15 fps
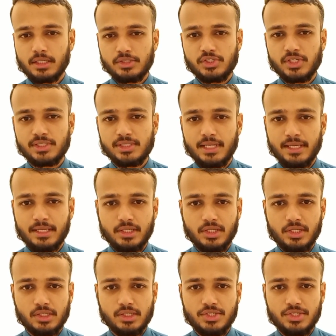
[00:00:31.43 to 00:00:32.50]
Just like in
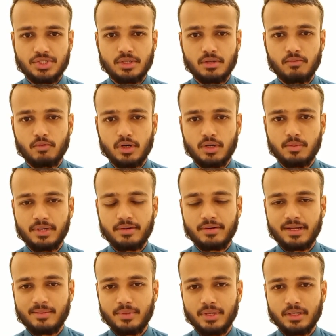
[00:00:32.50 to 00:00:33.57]
English, verb in
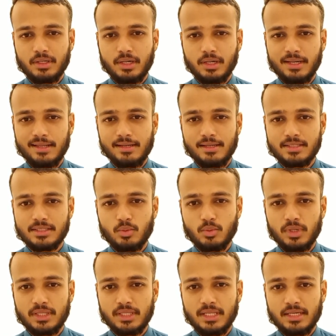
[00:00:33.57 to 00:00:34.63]
Arabic tell us
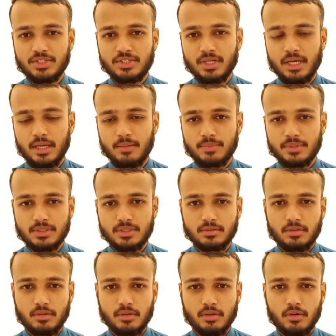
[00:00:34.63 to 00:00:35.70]
when the action happens.
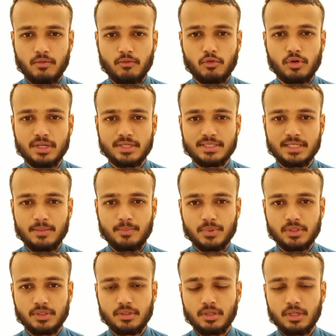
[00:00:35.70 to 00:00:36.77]
For
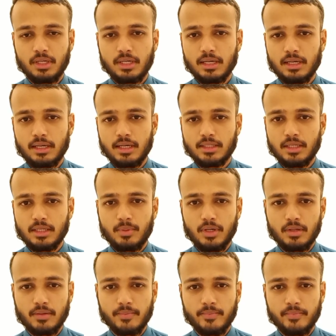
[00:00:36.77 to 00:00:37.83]
example, kataba,
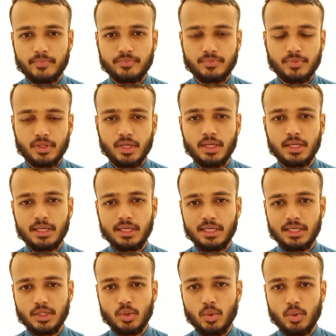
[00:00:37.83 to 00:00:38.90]
he
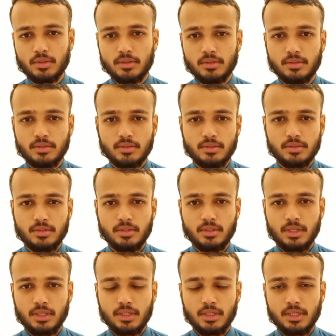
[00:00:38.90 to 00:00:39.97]
wrote.
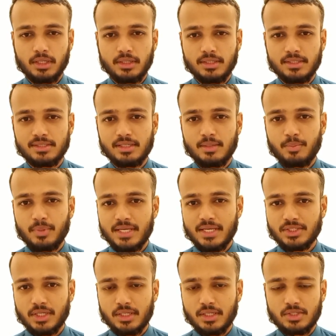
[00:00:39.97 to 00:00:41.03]
This is a past
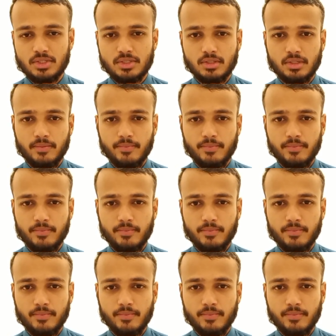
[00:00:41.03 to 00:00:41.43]
tense.